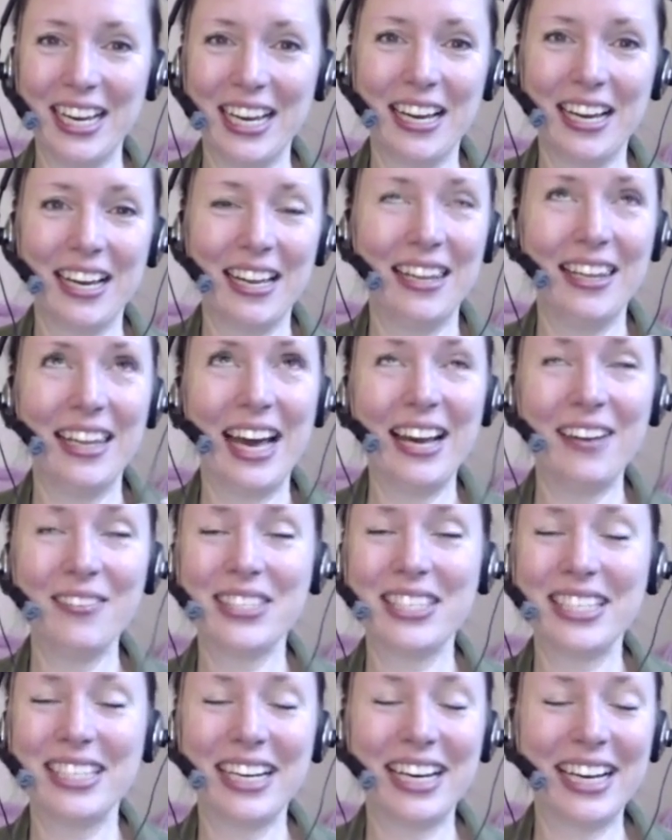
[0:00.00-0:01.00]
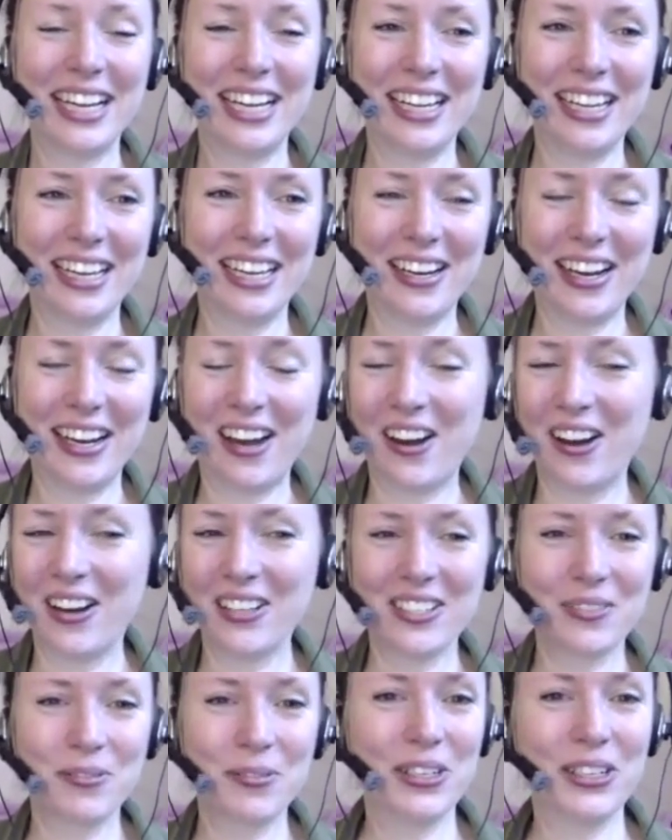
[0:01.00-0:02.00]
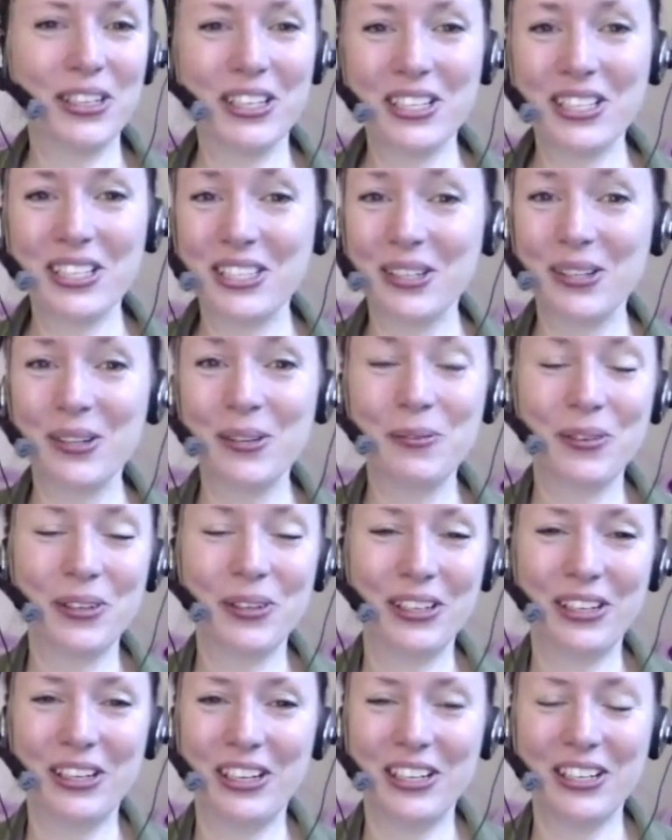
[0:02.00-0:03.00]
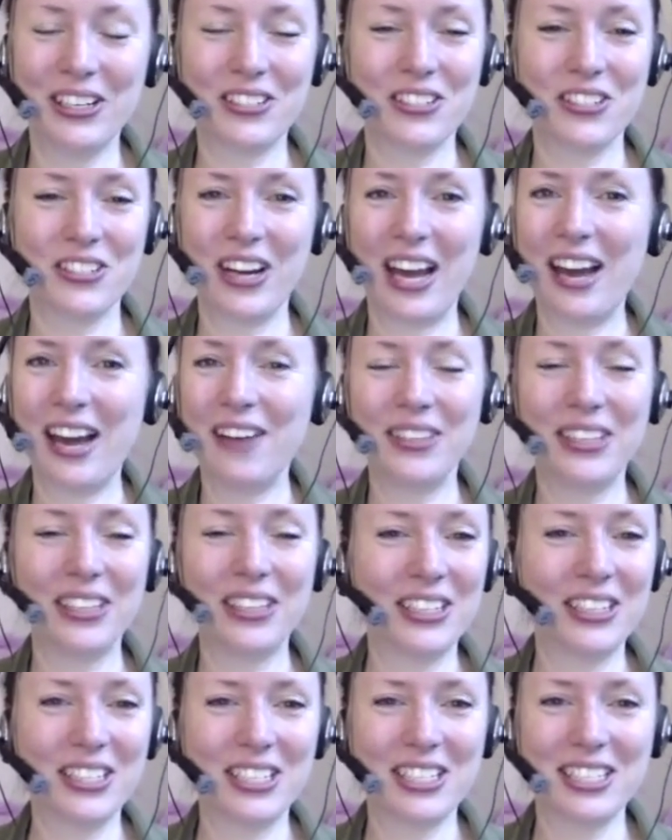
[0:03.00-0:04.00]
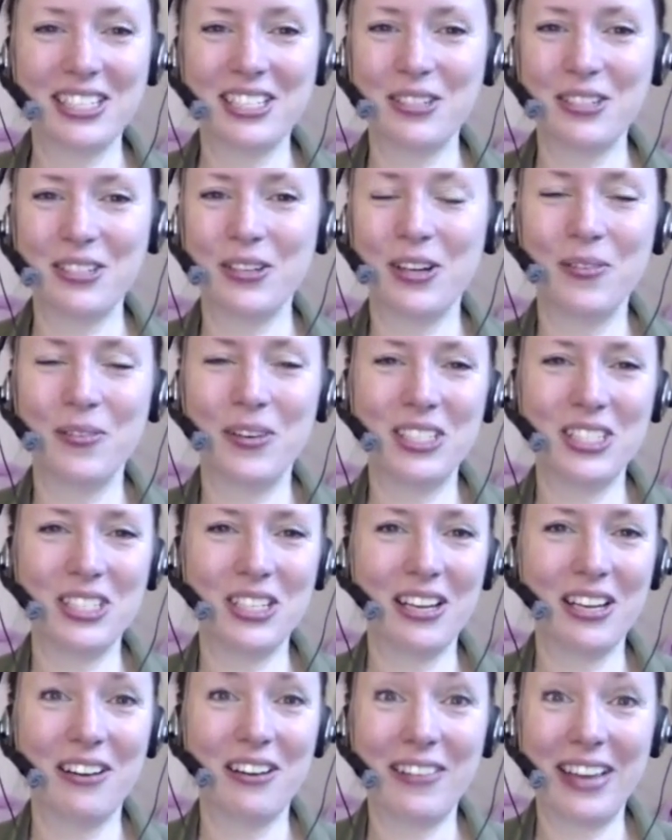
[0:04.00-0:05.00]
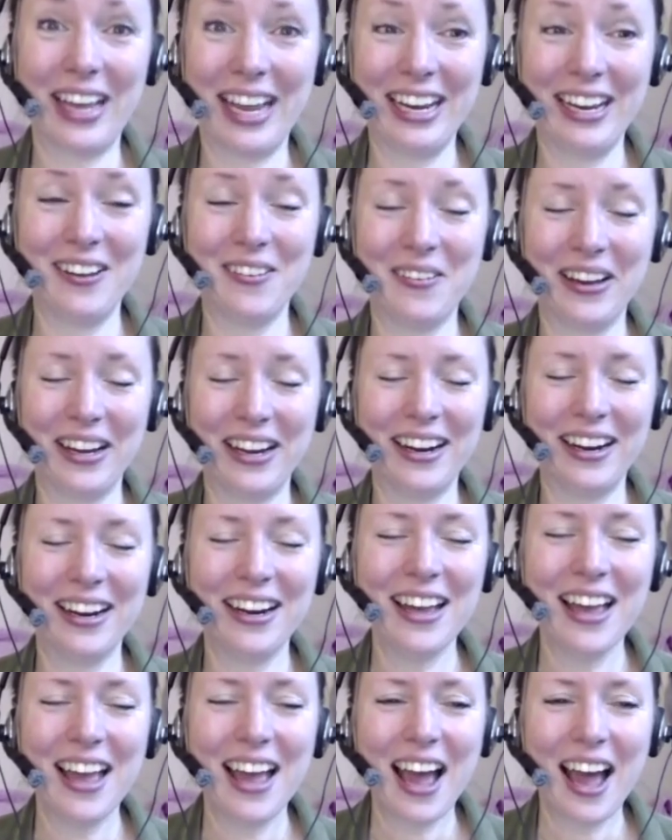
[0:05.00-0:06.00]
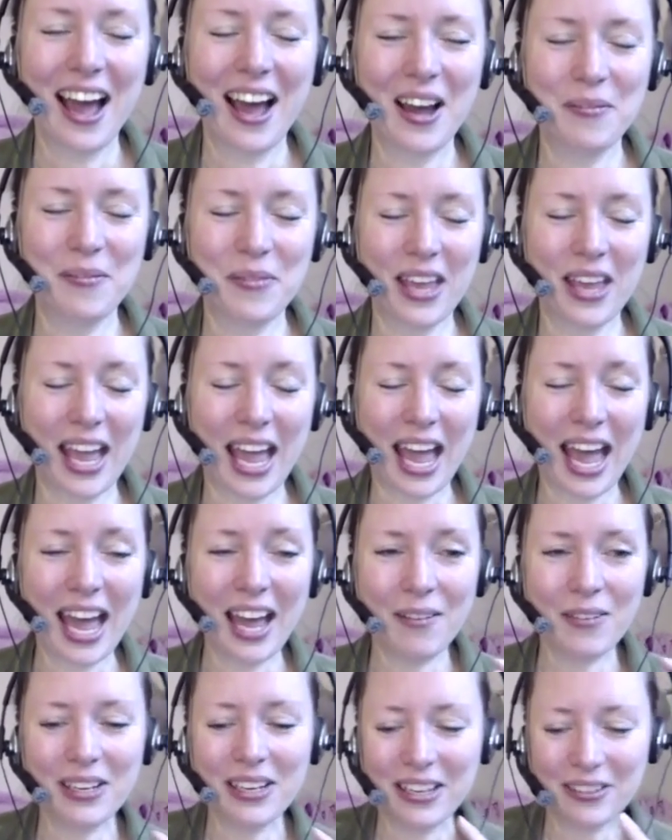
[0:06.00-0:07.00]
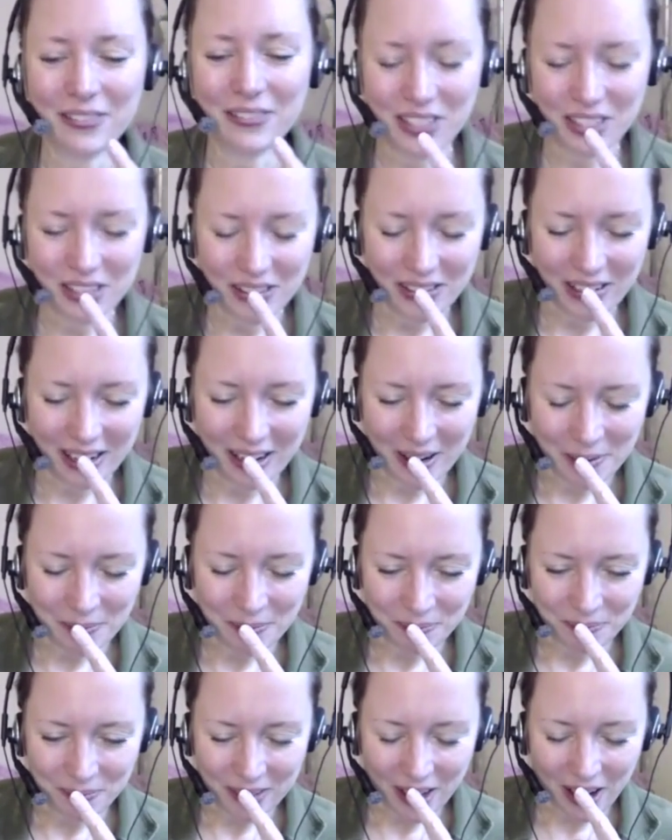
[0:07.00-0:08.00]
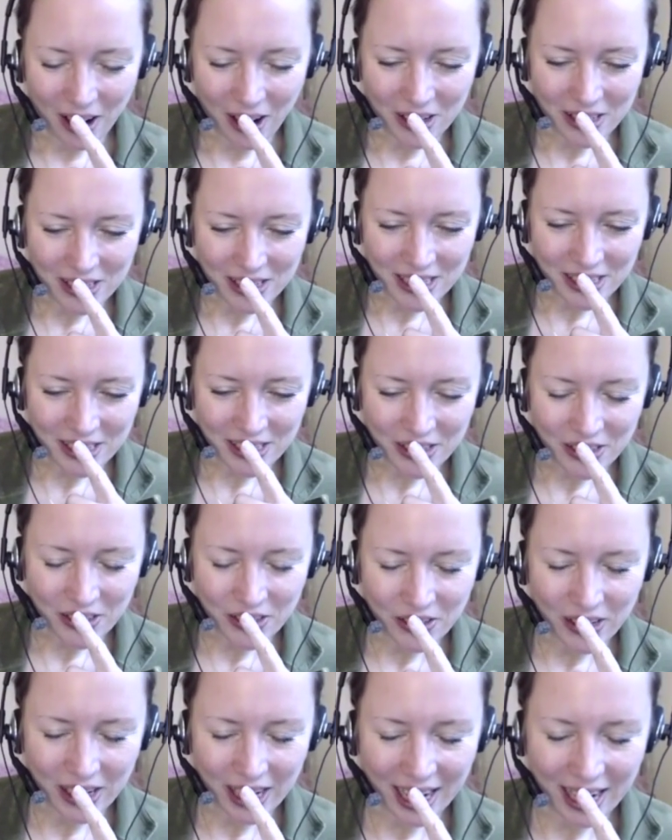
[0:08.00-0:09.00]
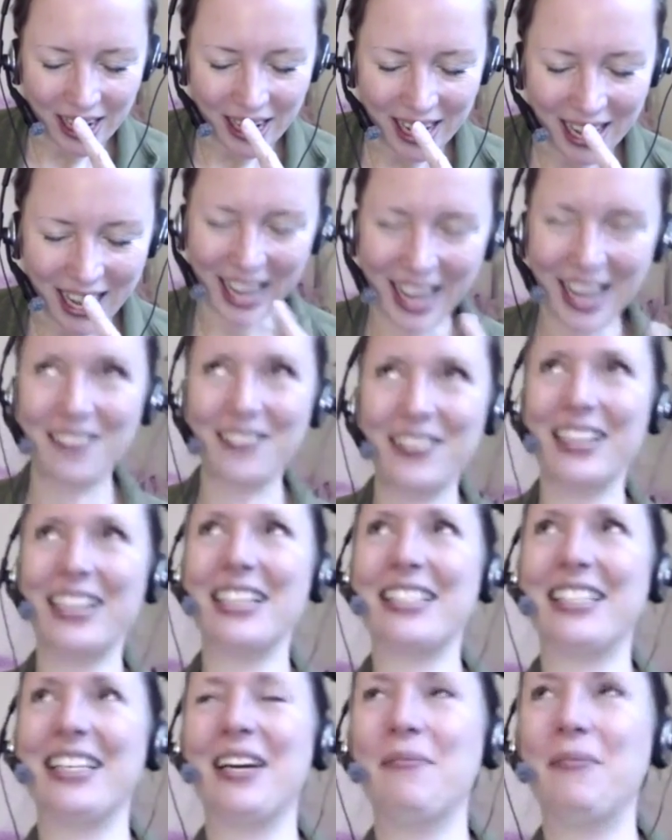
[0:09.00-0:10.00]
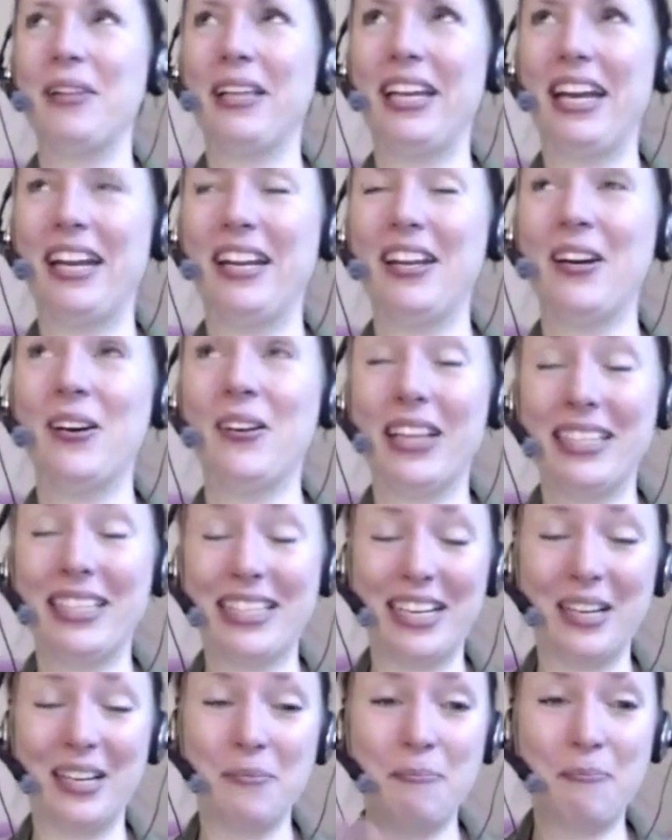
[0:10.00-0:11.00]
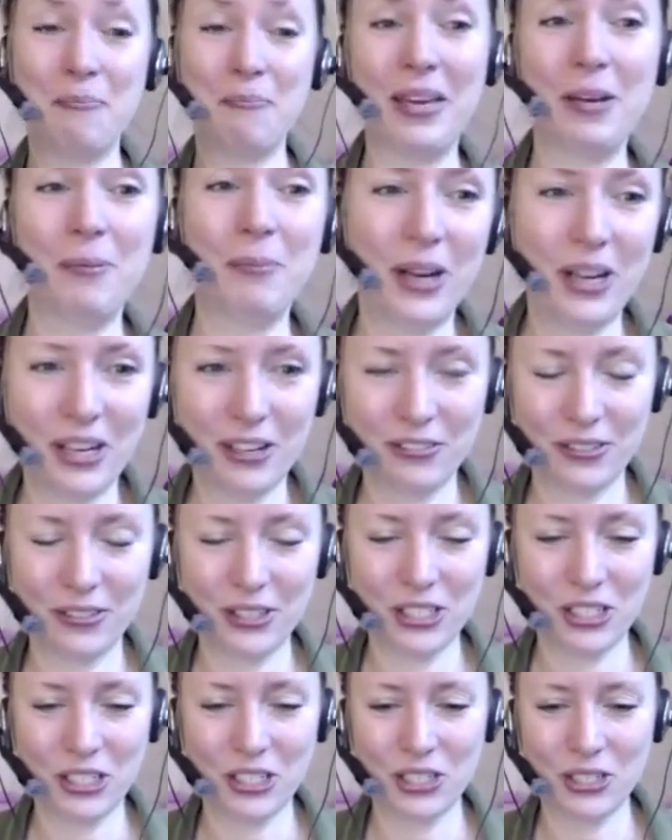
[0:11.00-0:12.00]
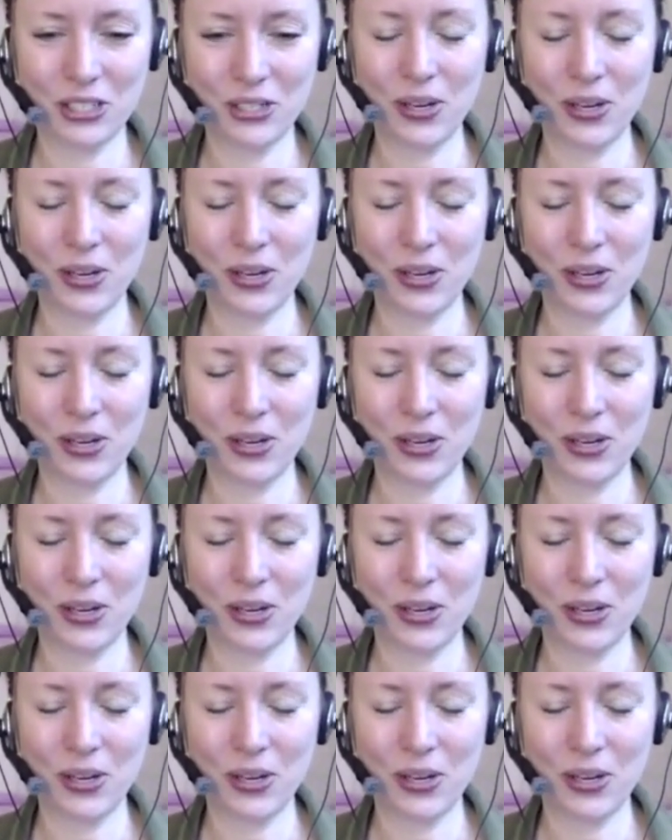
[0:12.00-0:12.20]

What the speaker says: lifestyle entrepreneur, soulpreneur, traveler, just doing what you love anywhere. Um, I would love to also have an example, and I know that's like a big part of what you do,